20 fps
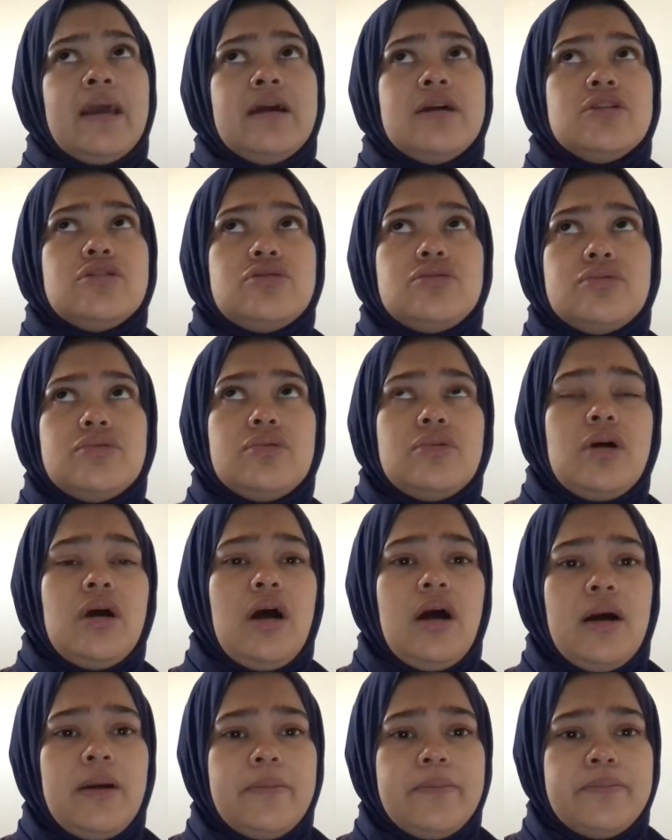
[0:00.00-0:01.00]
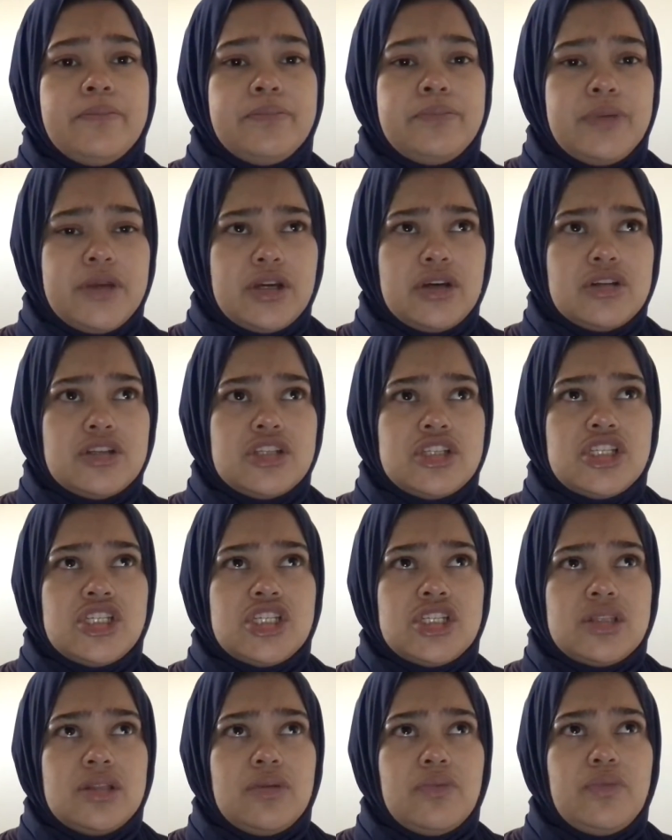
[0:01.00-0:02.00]
So
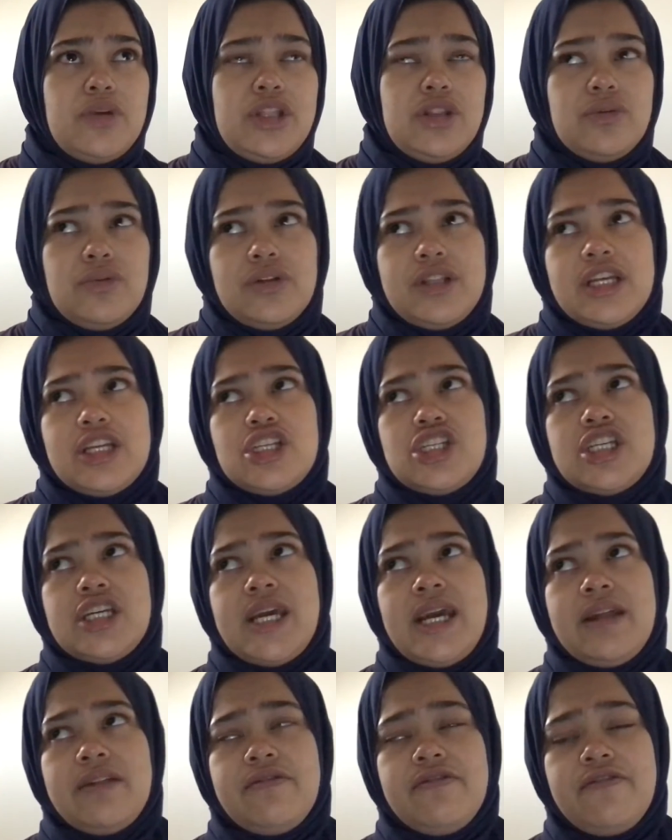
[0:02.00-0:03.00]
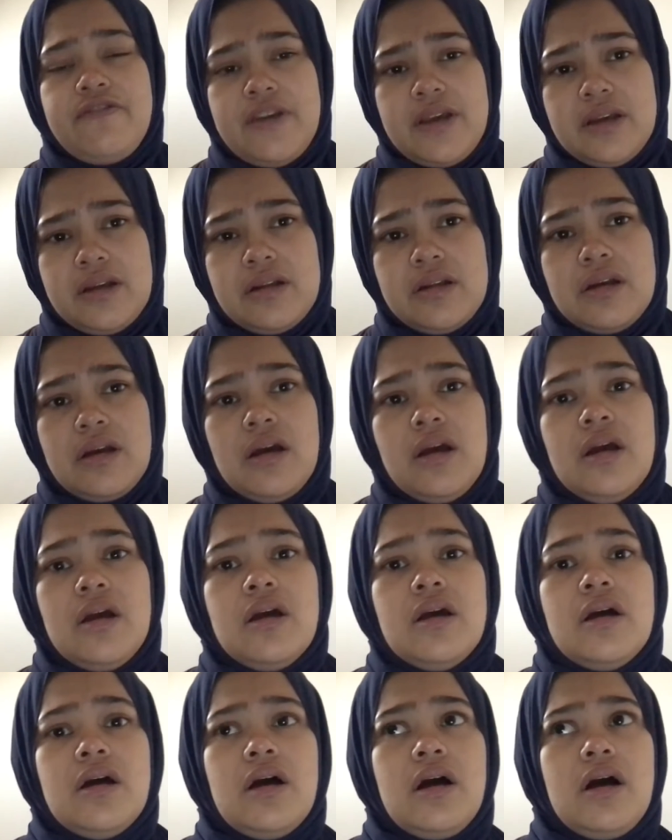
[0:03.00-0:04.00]
because we know that she had failed
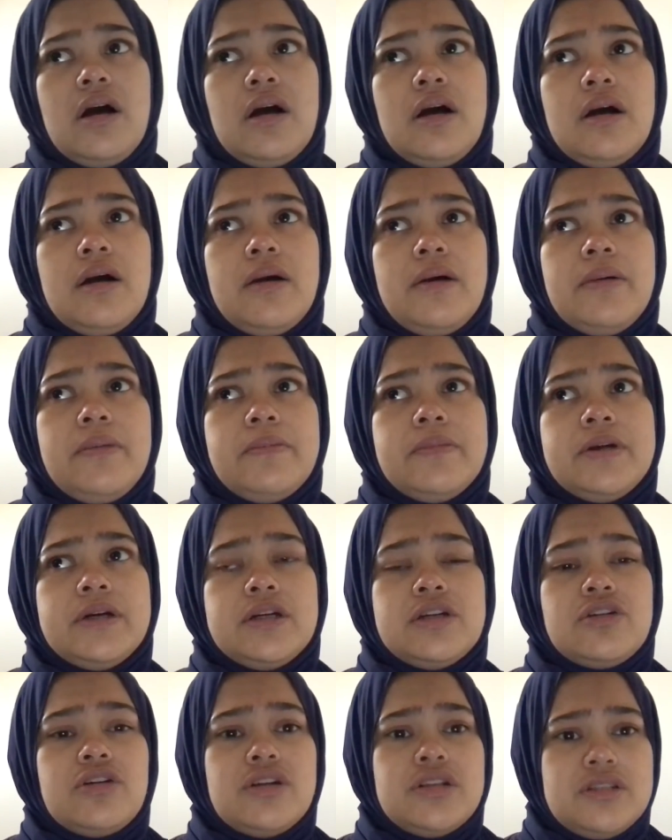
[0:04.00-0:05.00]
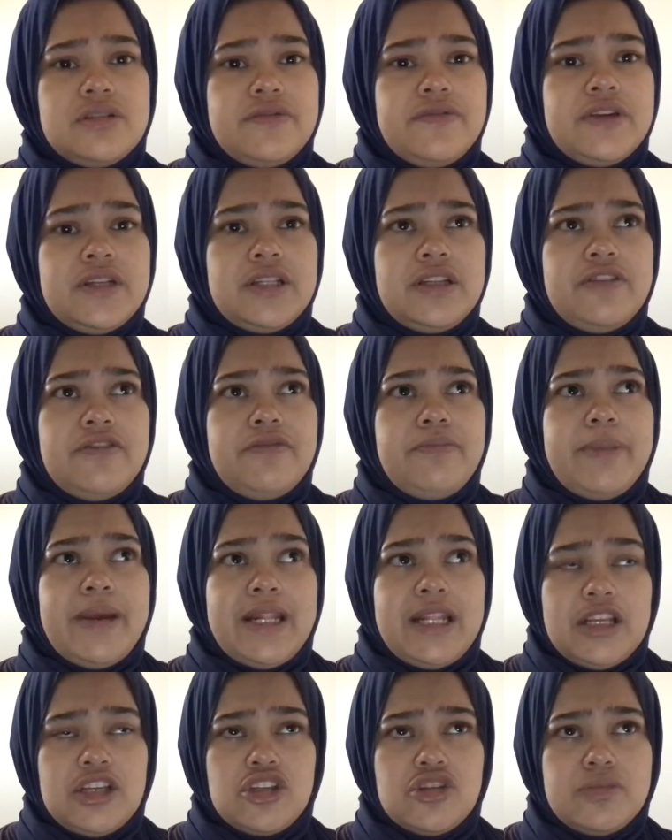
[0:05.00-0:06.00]
her conservative
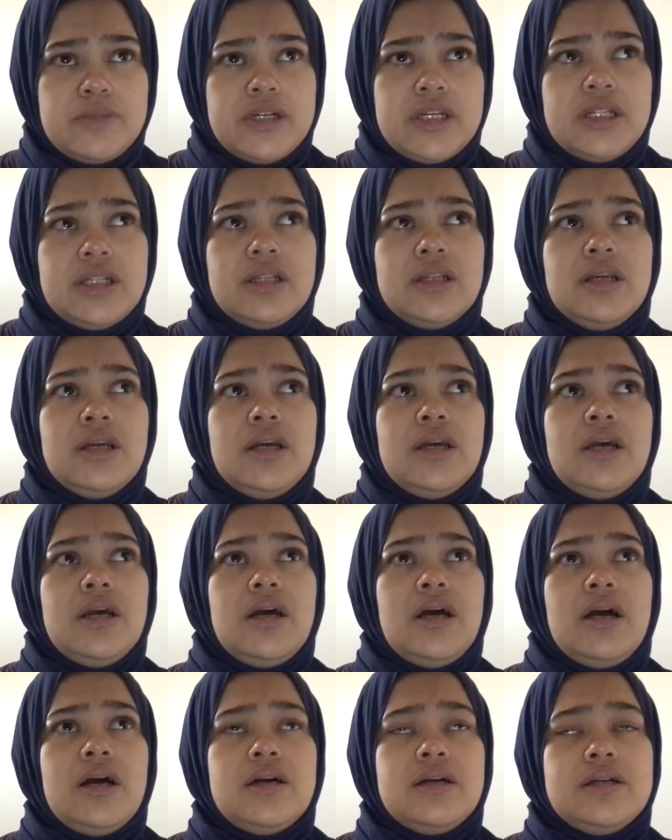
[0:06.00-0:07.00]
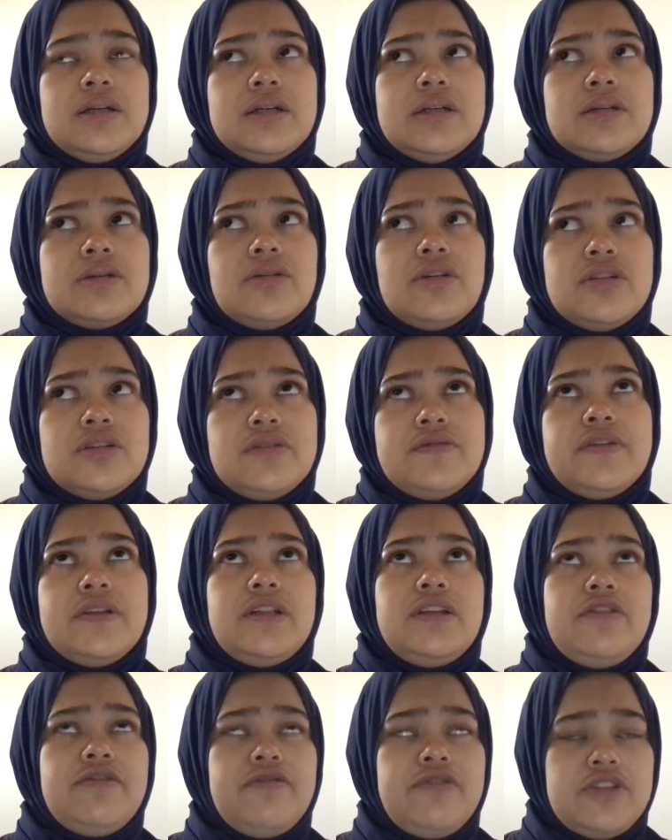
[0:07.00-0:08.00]
management, her
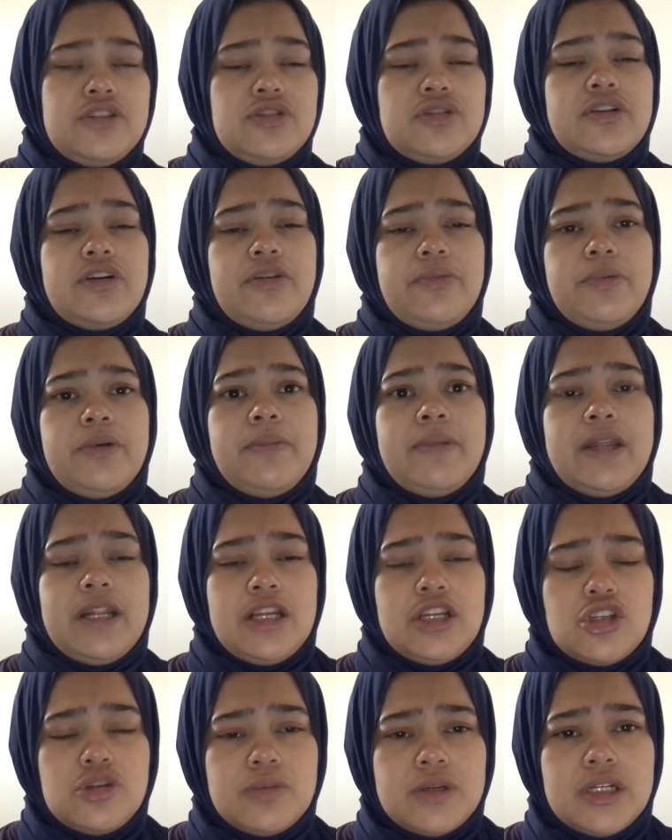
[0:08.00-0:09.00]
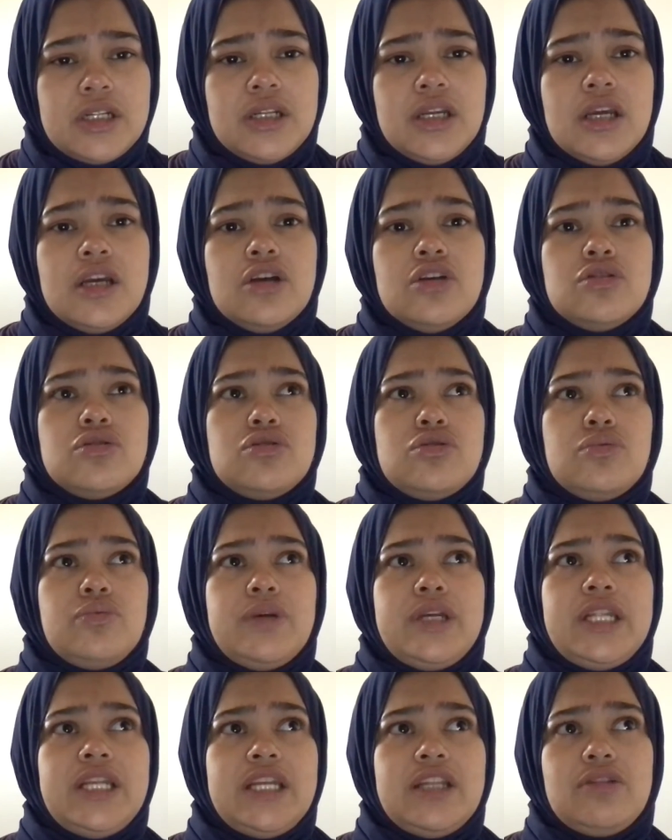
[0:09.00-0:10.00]
conservative physiotherapy management, so
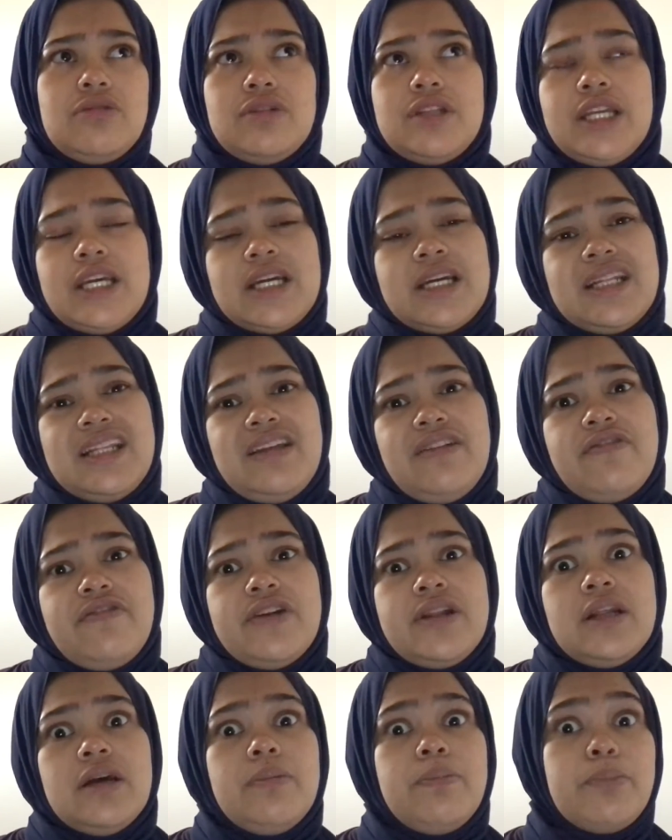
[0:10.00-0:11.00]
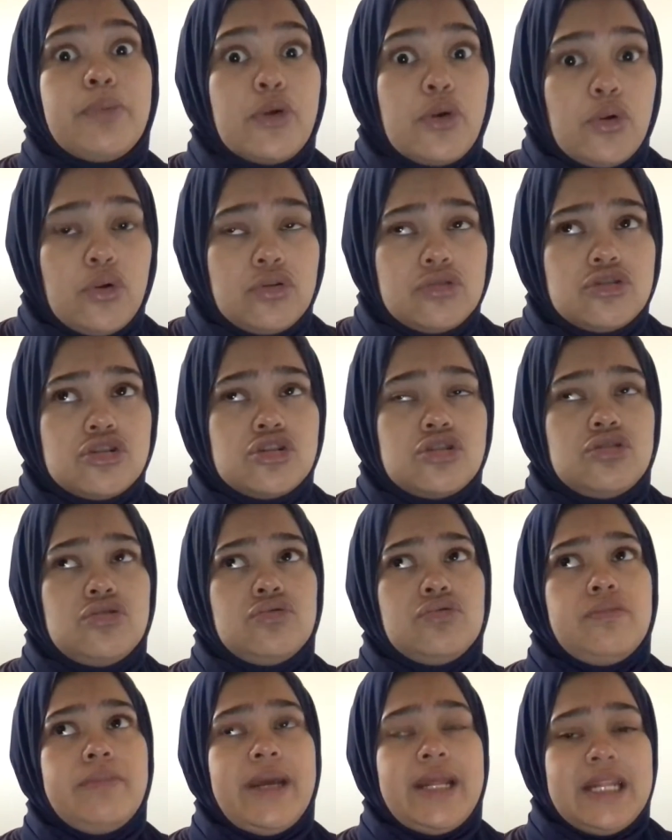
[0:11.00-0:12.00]
we need to take a different approach
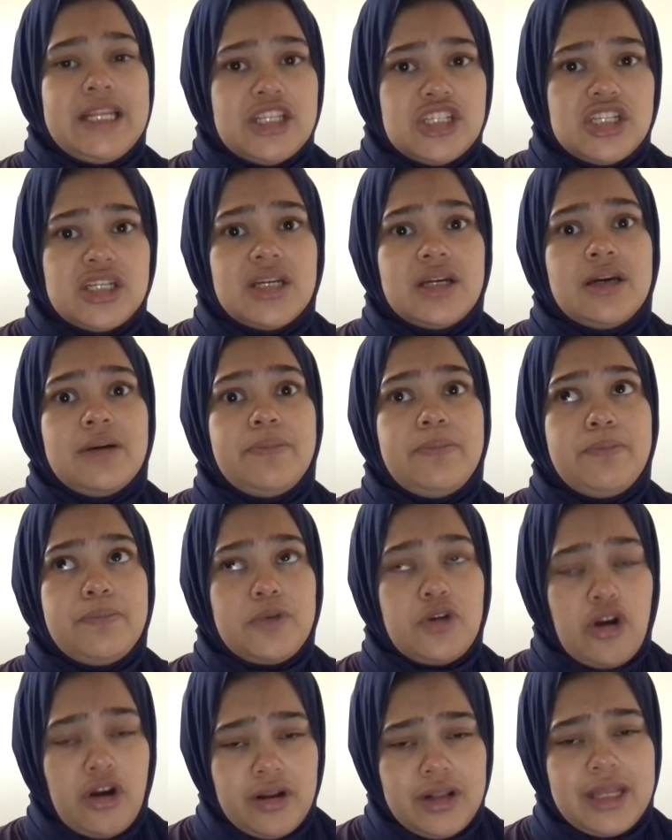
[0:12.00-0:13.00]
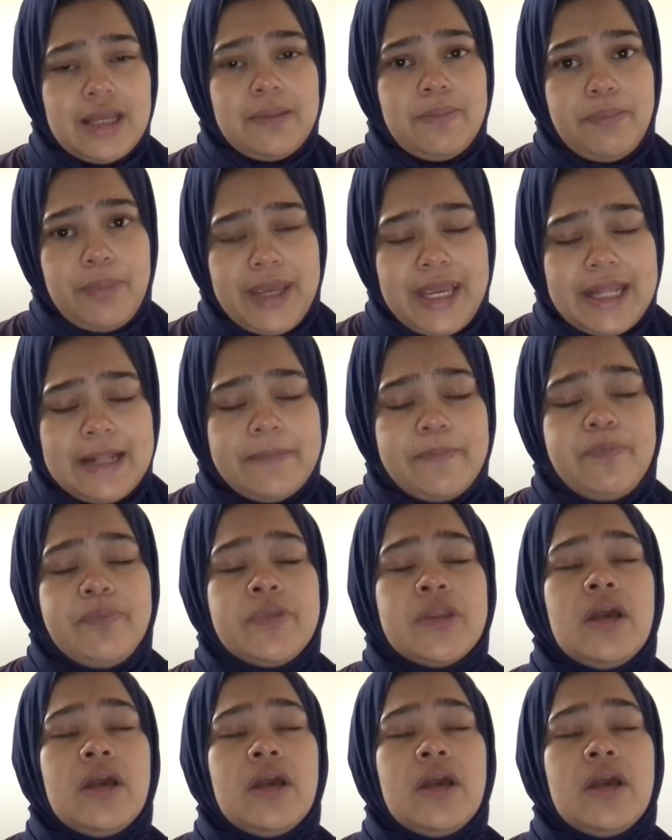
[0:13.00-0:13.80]
to managing her chronic pain.